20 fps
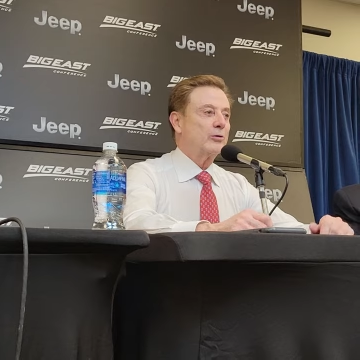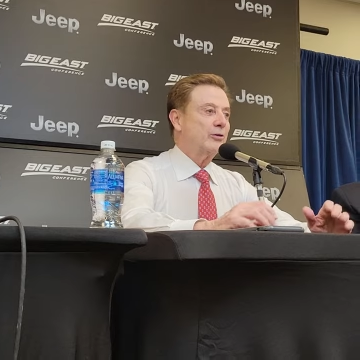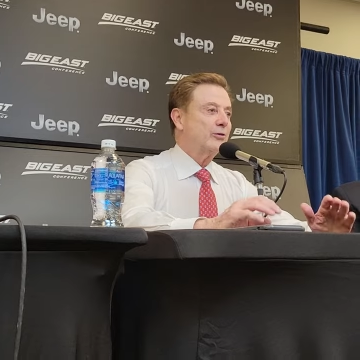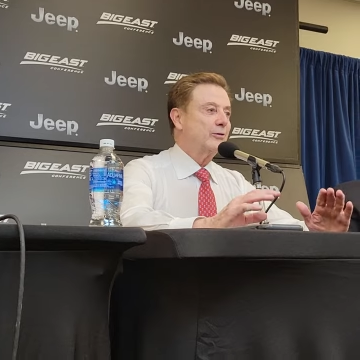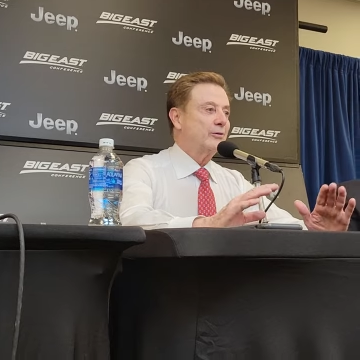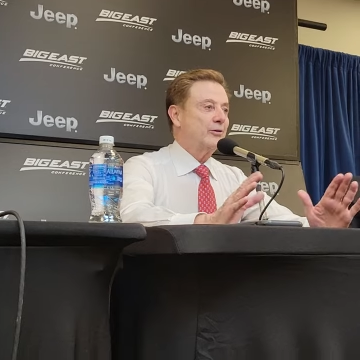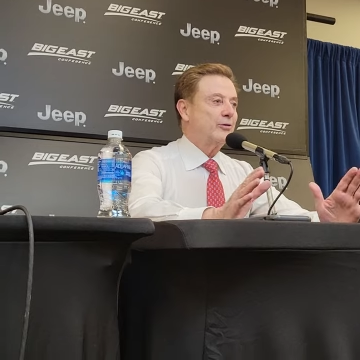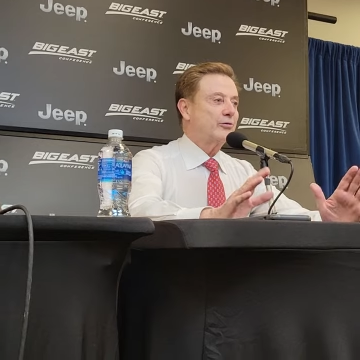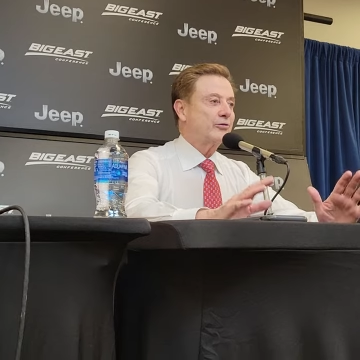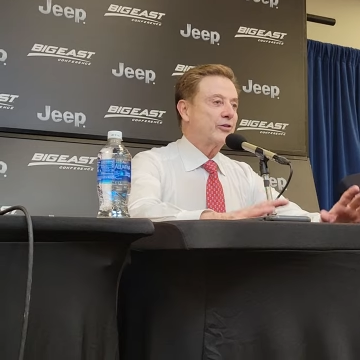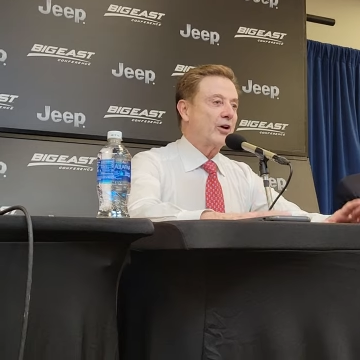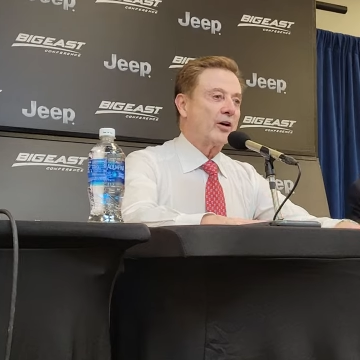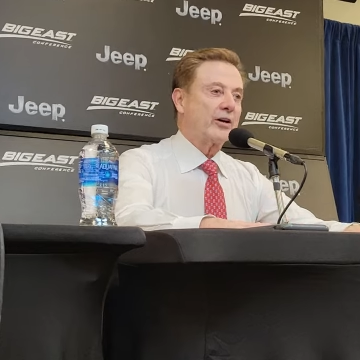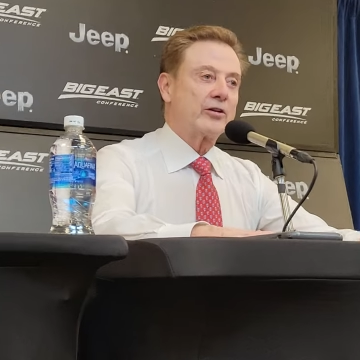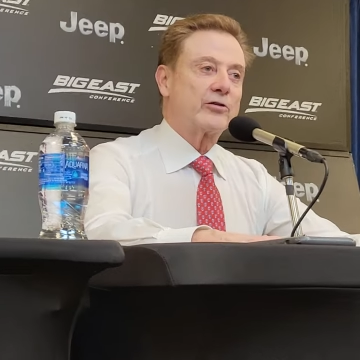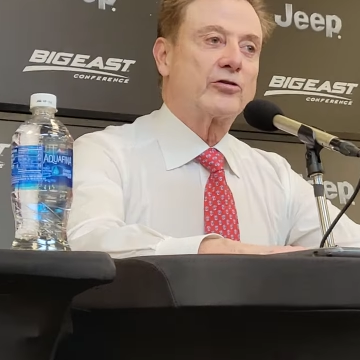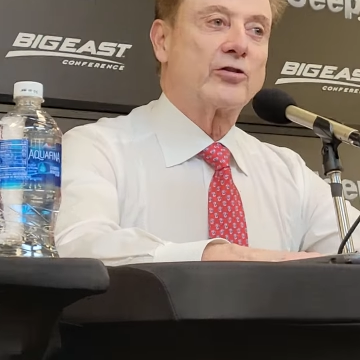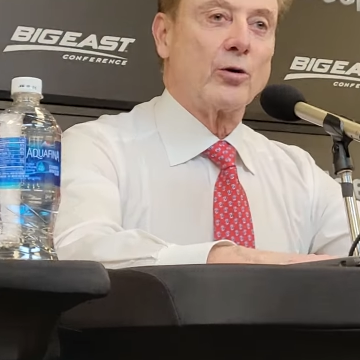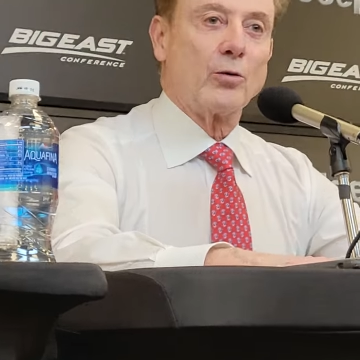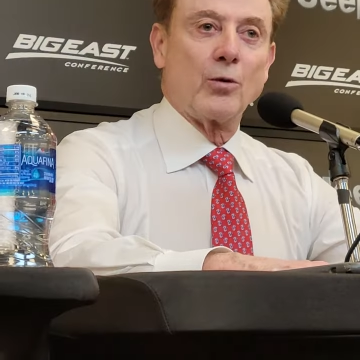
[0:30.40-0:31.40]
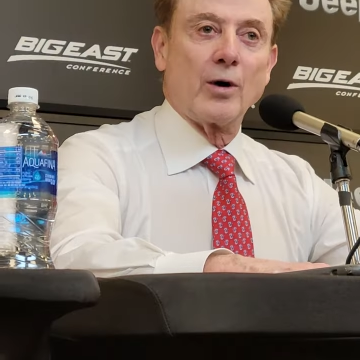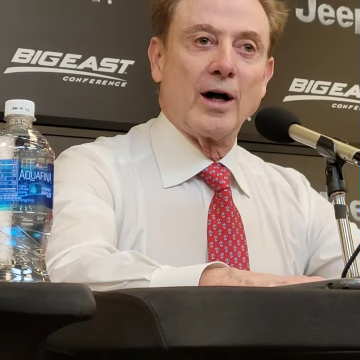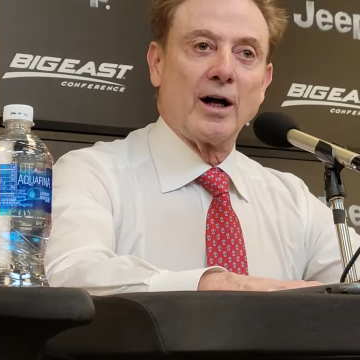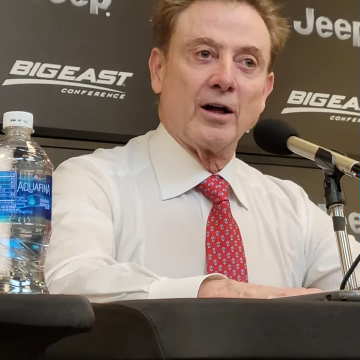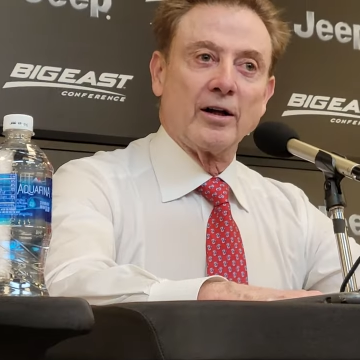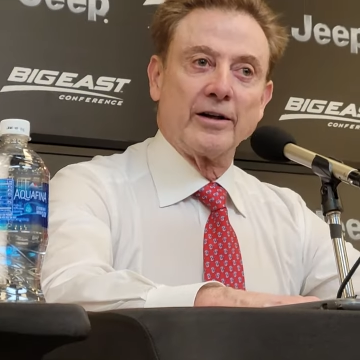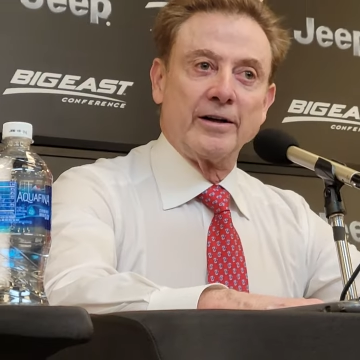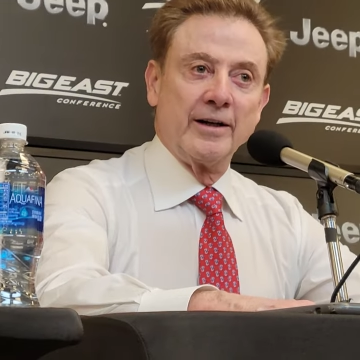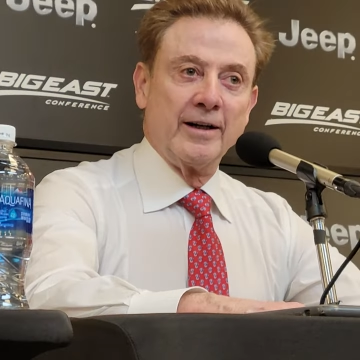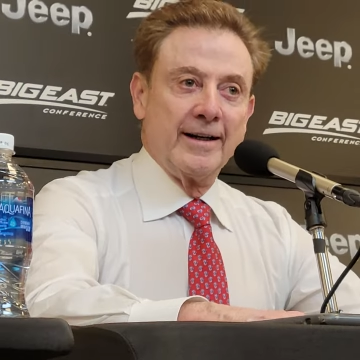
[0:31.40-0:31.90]
you, you started so
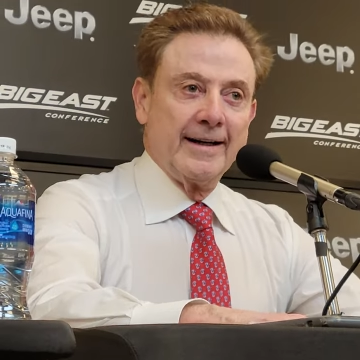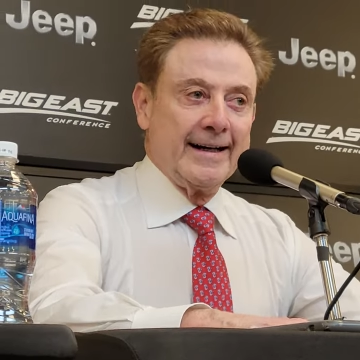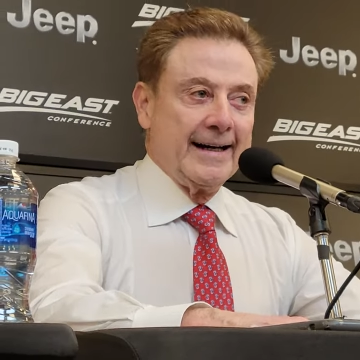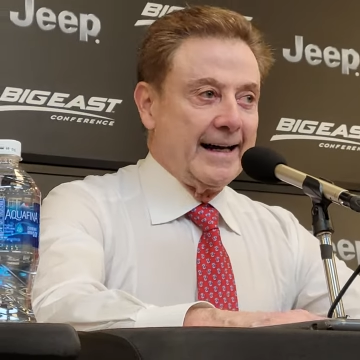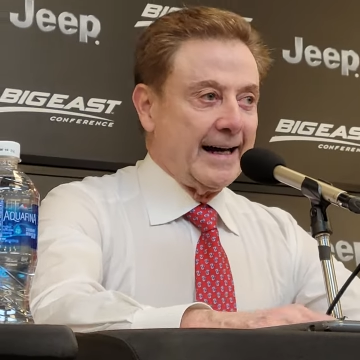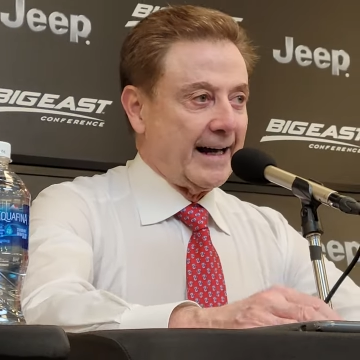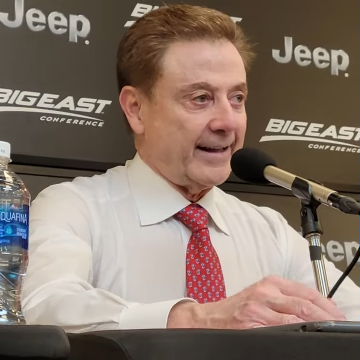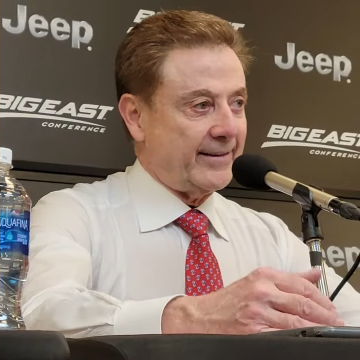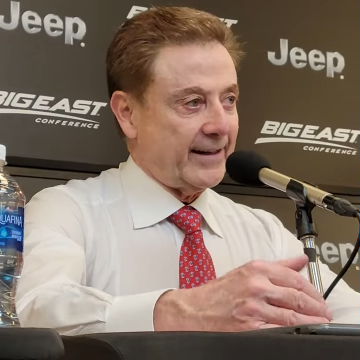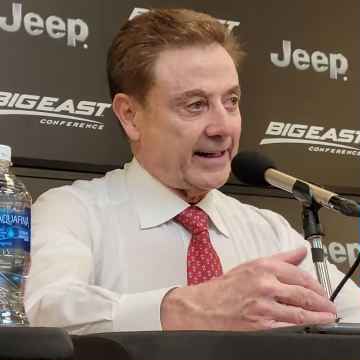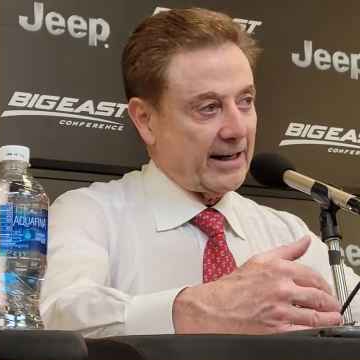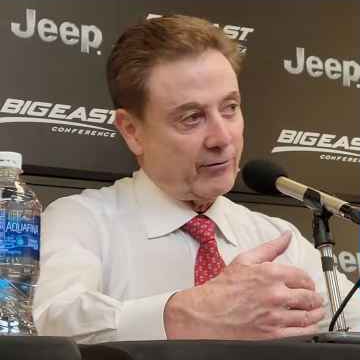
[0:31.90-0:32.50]
well, and I think